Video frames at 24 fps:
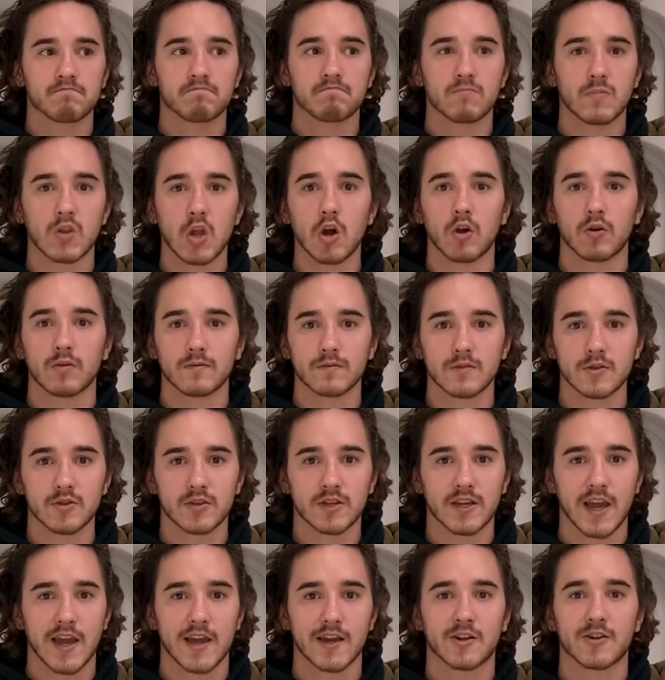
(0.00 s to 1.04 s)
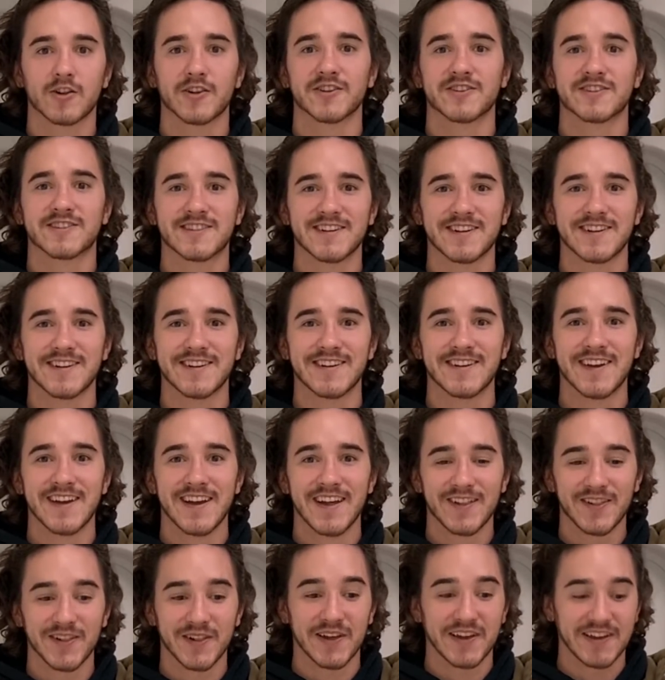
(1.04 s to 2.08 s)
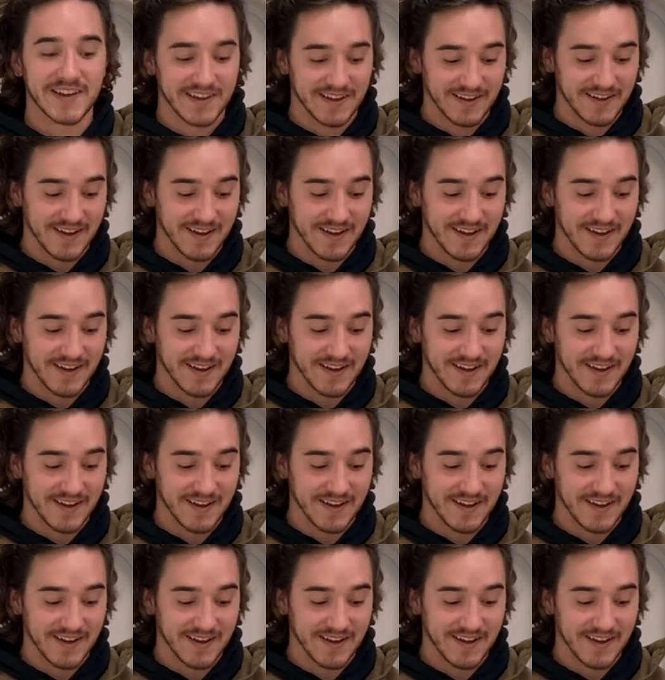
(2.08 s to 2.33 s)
no, you can't clear a city like